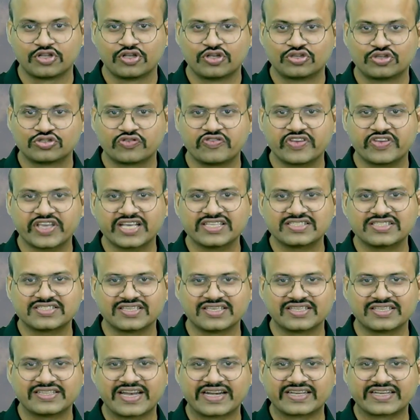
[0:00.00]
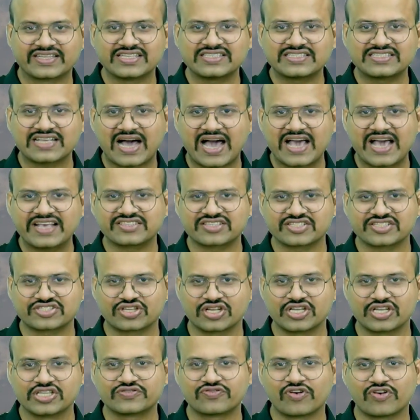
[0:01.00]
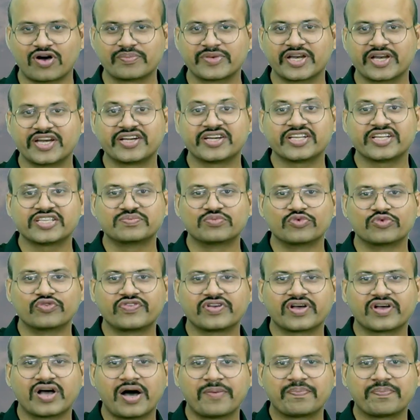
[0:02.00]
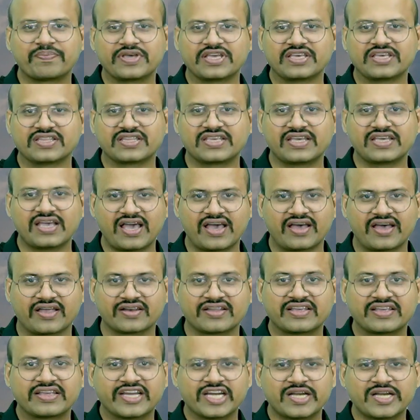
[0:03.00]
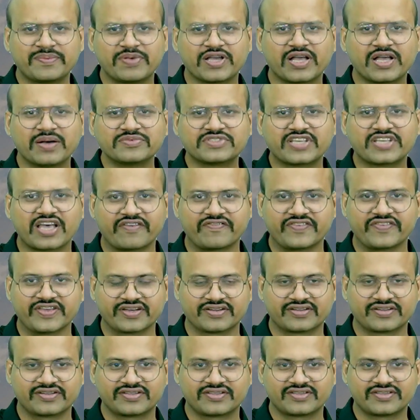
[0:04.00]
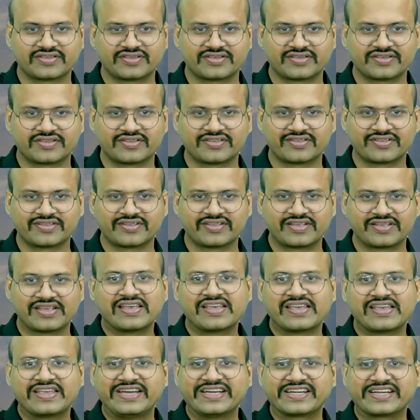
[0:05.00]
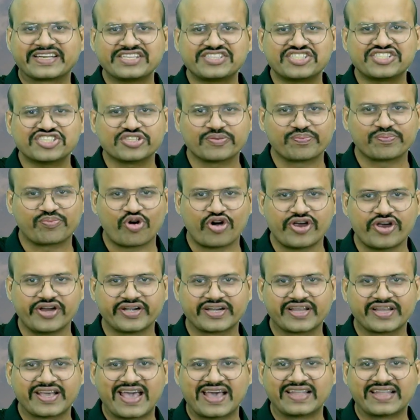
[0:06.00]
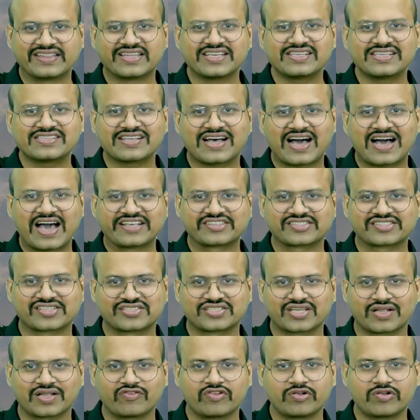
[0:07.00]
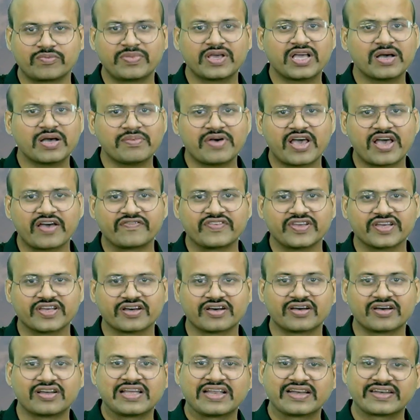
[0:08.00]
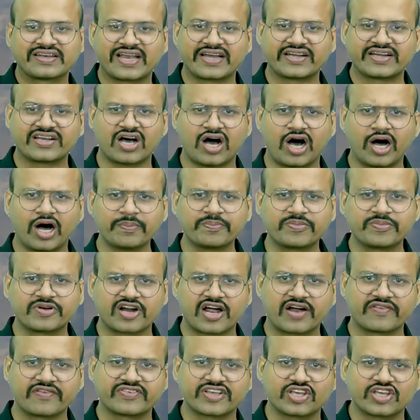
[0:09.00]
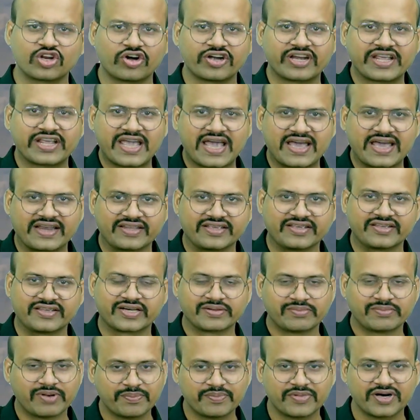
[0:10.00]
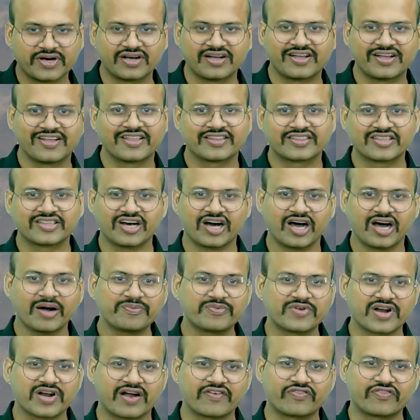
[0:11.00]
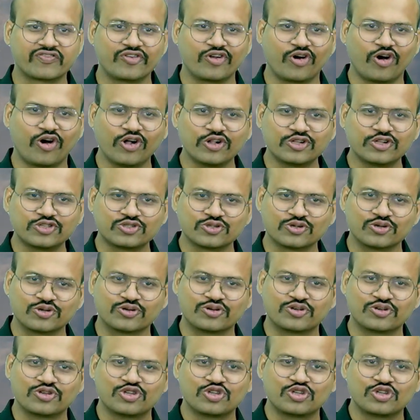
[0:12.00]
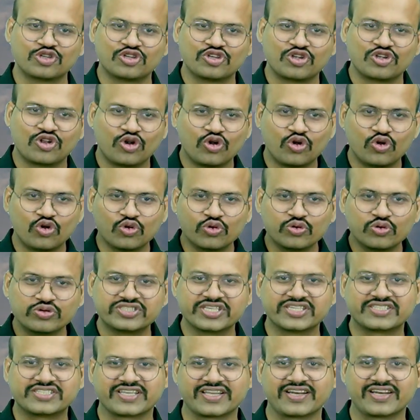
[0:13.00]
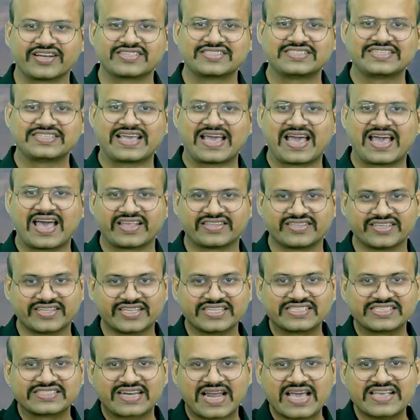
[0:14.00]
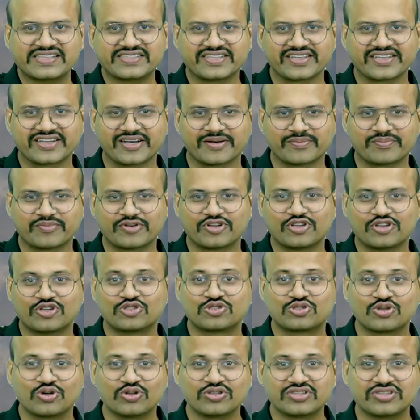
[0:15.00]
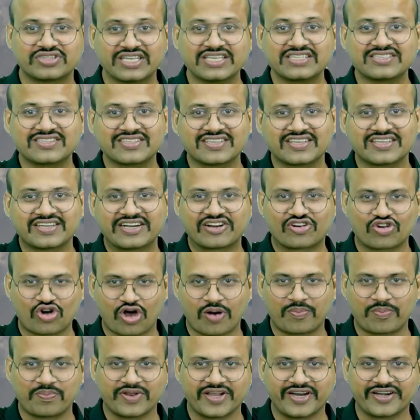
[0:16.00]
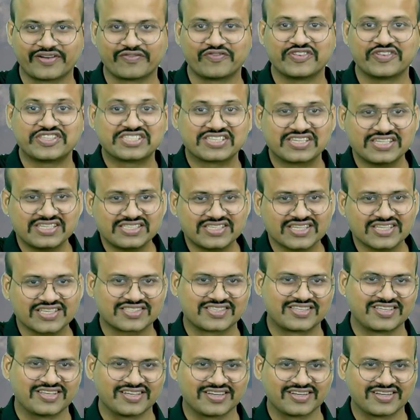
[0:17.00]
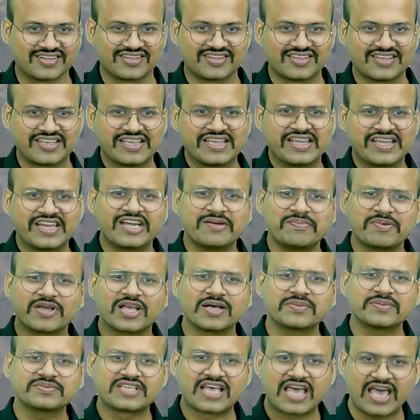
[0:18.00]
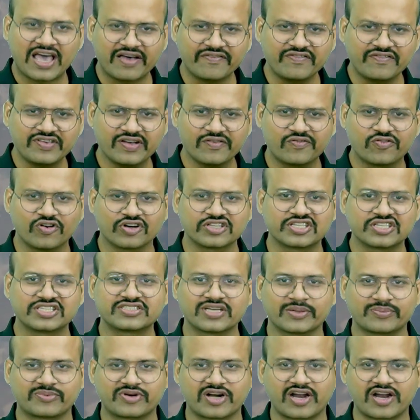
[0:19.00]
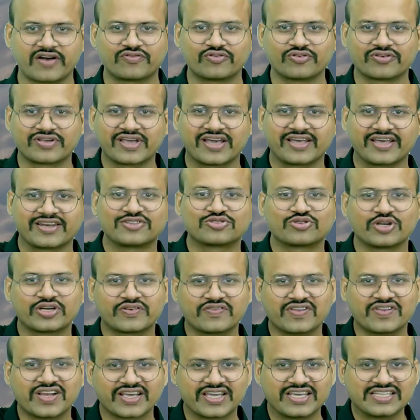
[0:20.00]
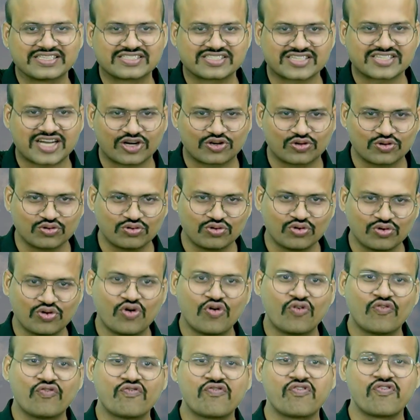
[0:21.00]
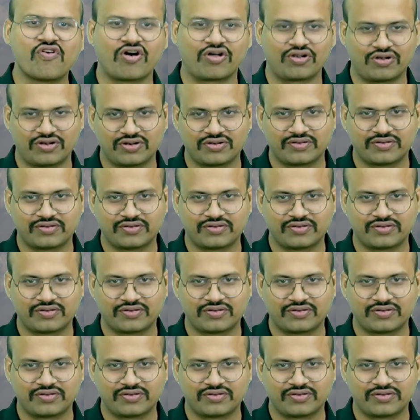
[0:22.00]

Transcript: So we can see that this ice crystal is formed and it is moving up in the air. It becomes heavier. It reaches a point and this ice crystal will become heavier that the updraft cannot carry. Remember, the updraft will also lose its energy as it is rising up. So this droplet which reaches here, it becomes heavier for this updraft to carry. So it will again start to fall.